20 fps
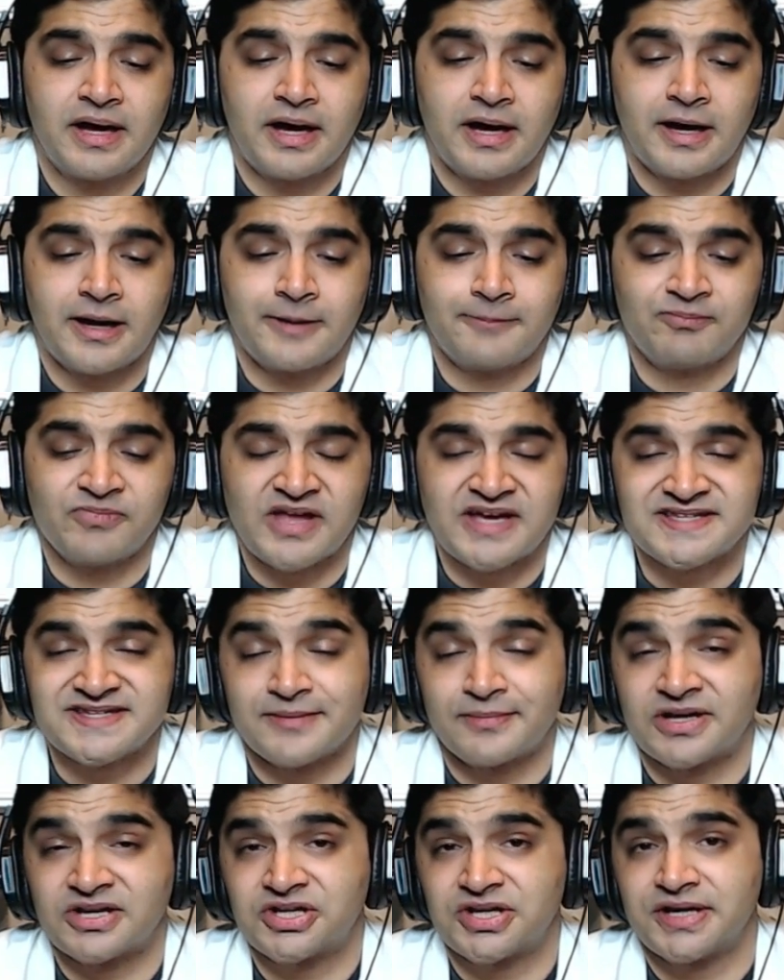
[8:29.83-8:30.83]
As I
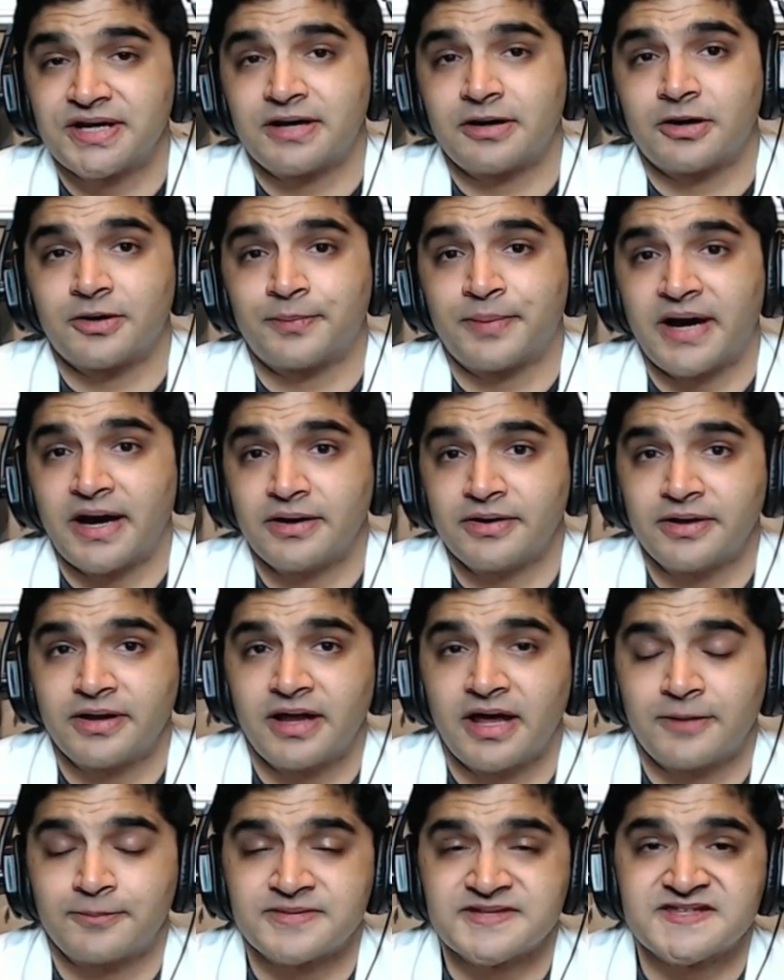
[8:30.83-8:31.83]
mentioned in our pilot
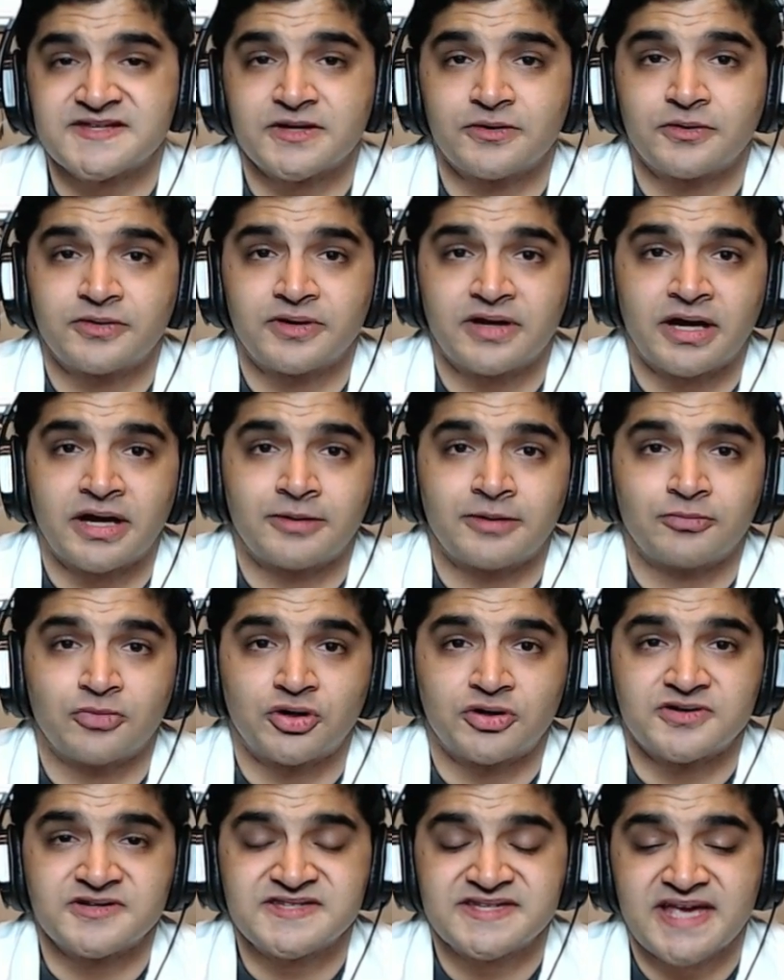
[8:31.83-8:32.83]
episode,
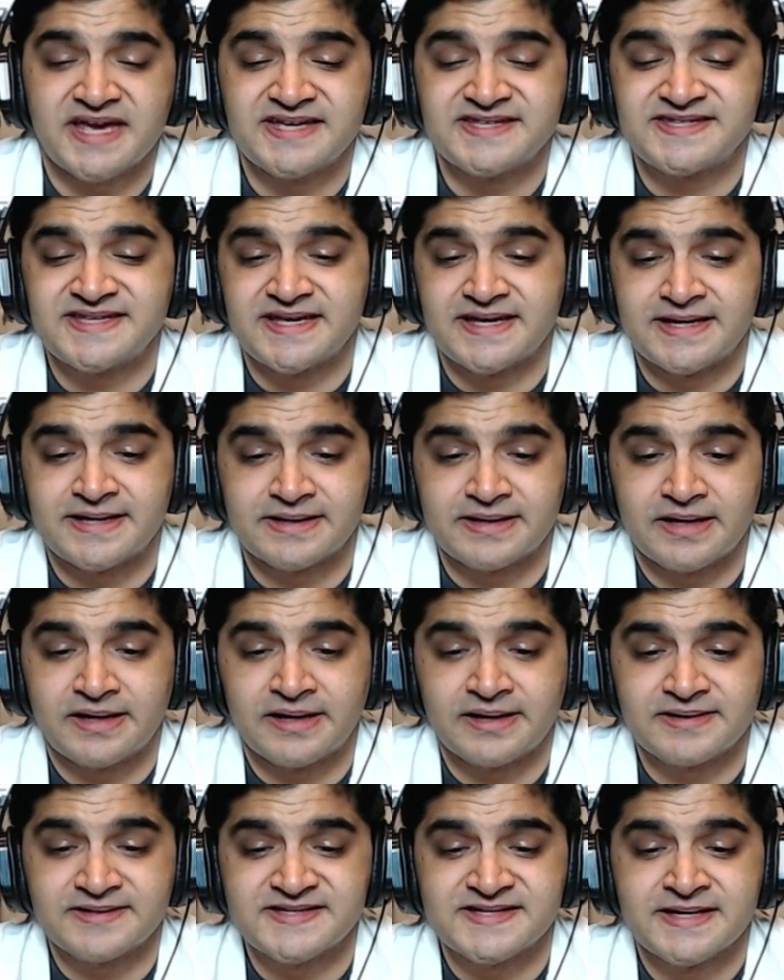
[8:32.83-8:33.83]
Nurse Casey
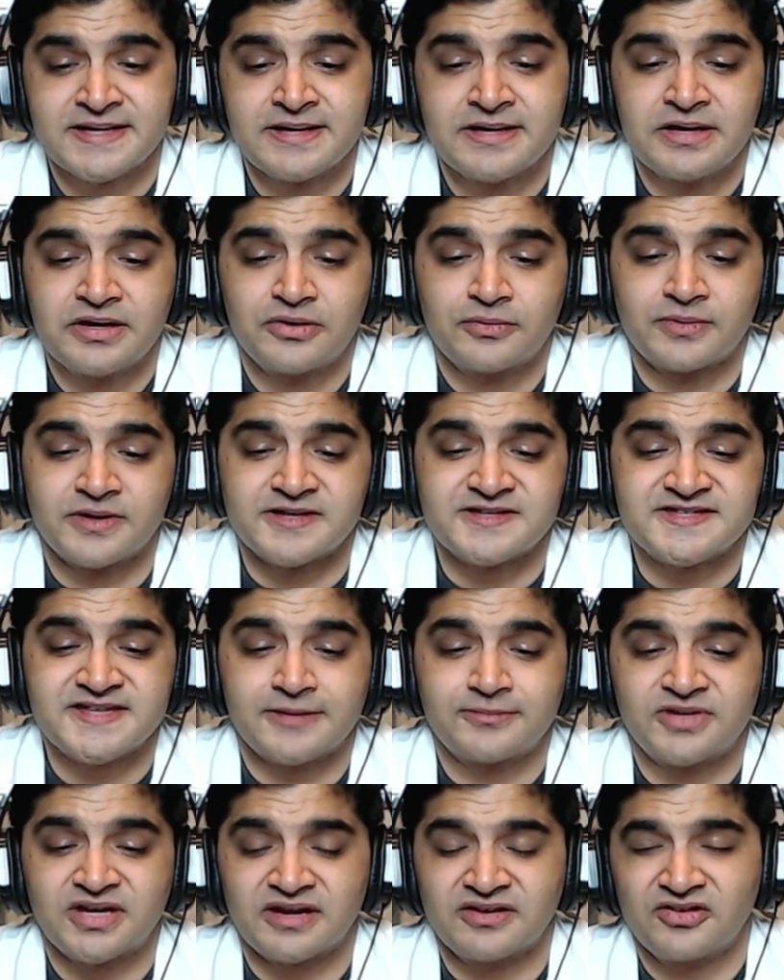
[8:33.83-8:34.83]
Hickox was
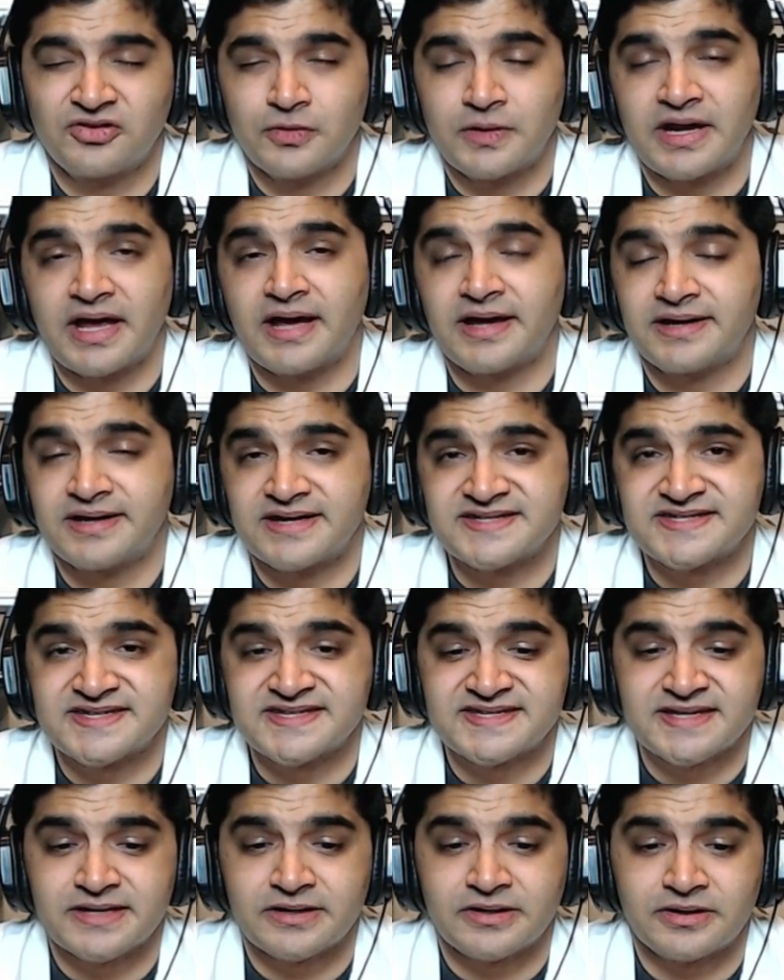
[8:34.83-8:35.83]
subject to an
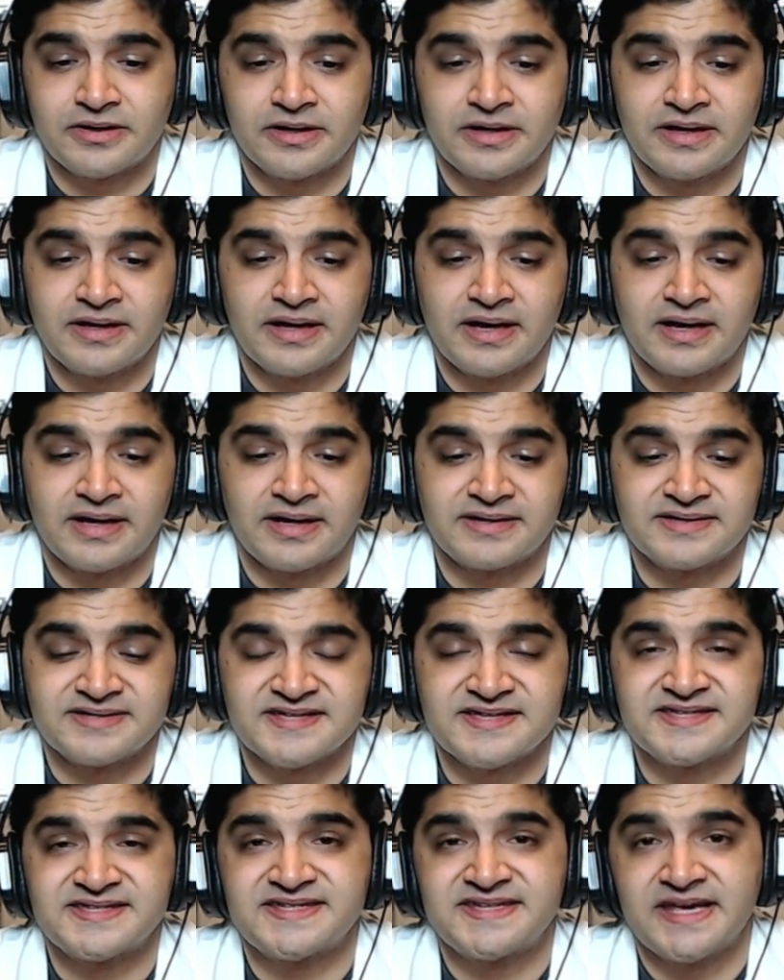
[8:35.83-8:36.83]
unnecessary
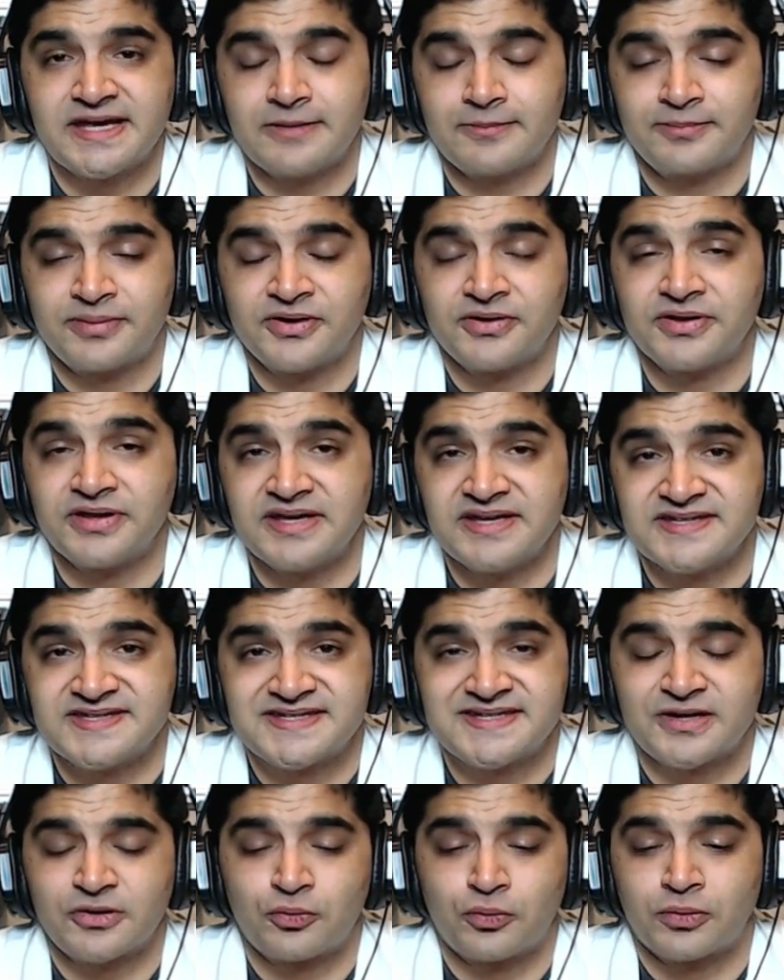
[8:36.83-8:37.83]

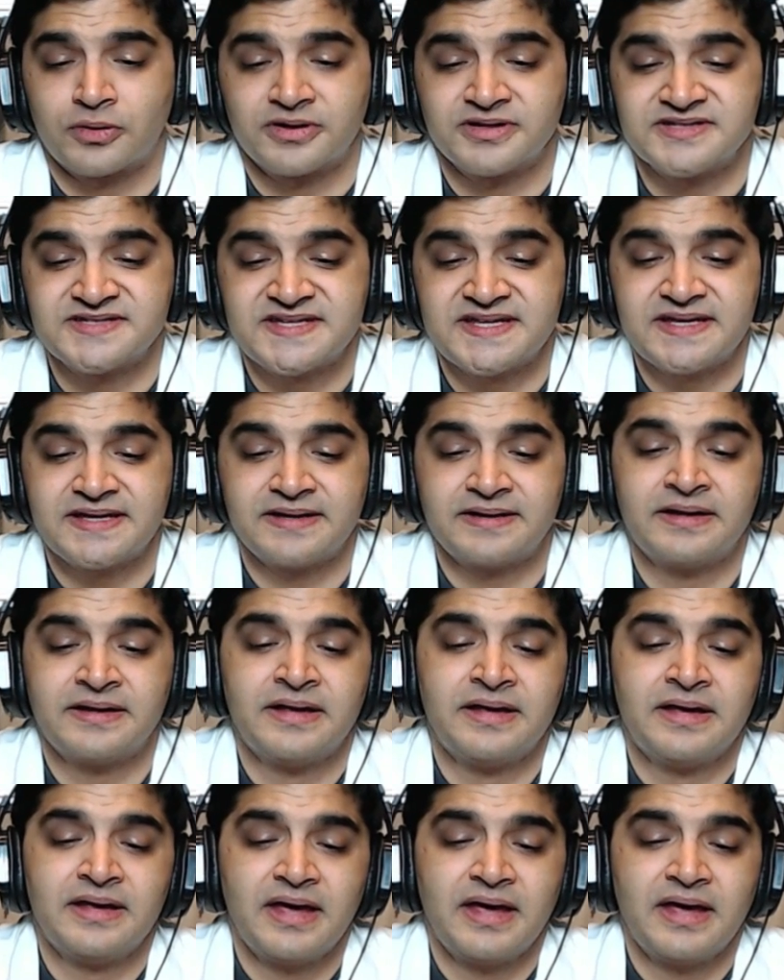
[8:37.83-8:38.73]
state-policed quarantine.